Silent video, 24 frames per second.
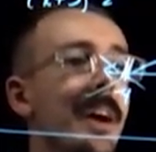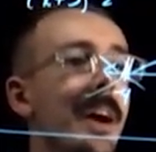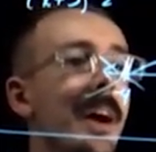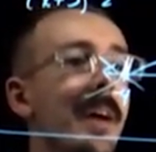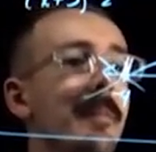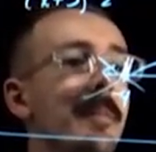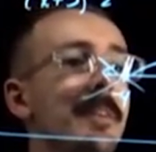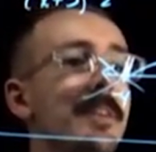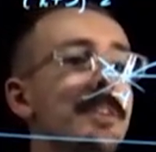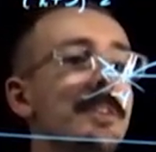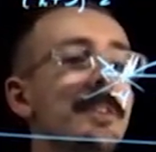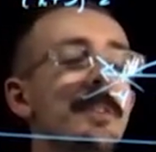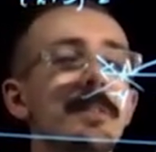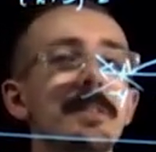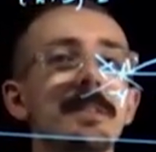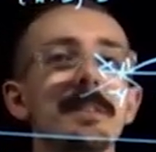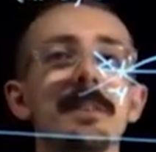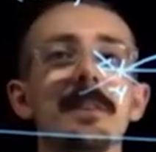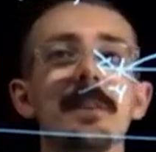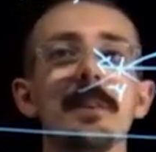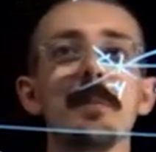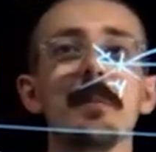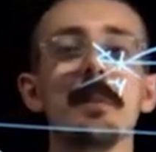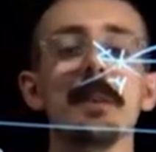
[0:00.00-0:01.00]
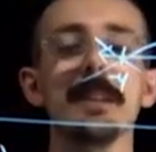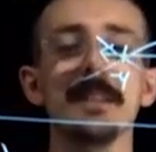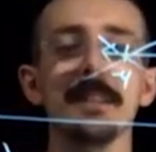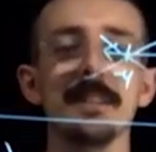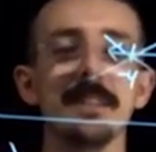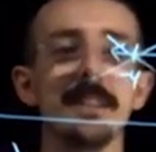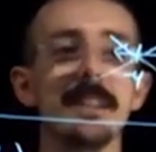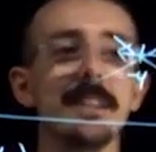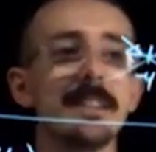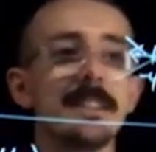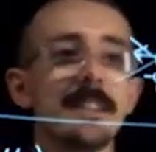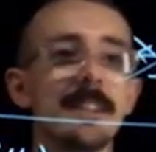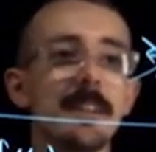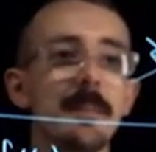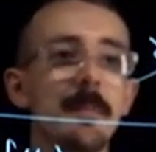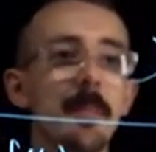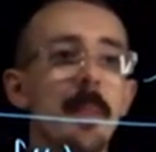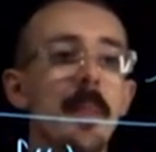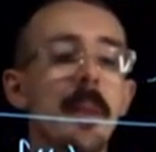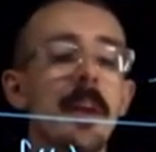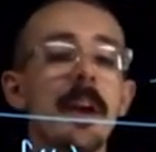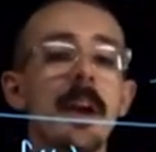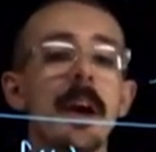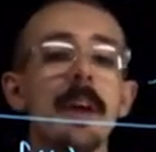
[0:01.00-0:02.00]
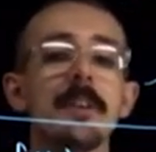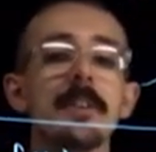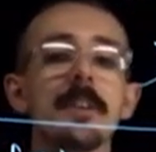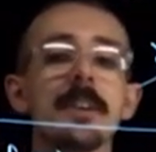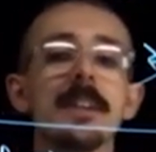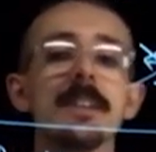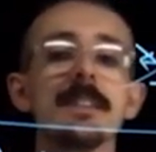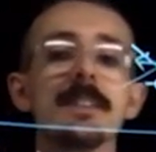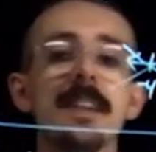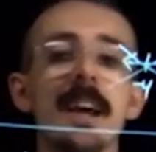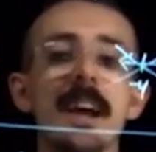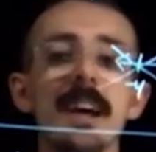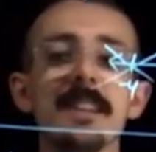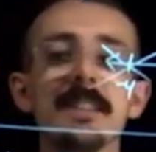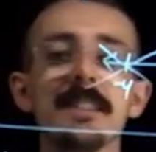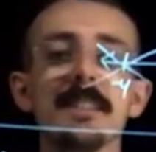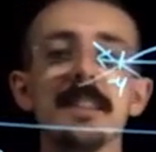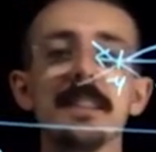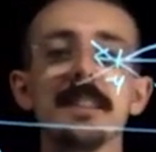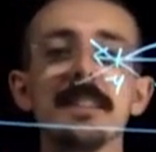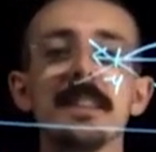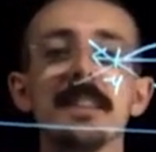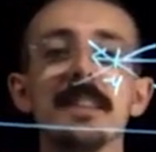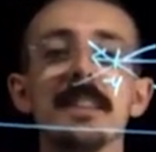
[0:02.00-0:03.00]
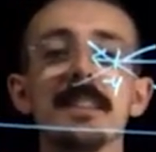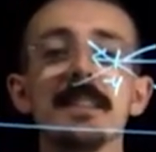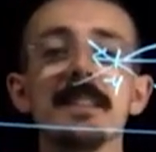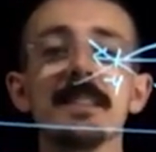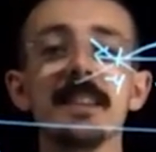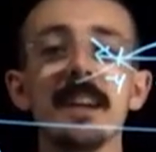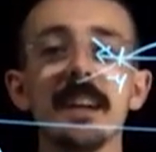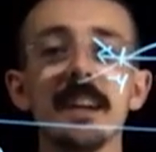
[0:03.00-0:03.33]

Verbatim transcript: I'm going to choose 0 because it's easy and you're going to test this in the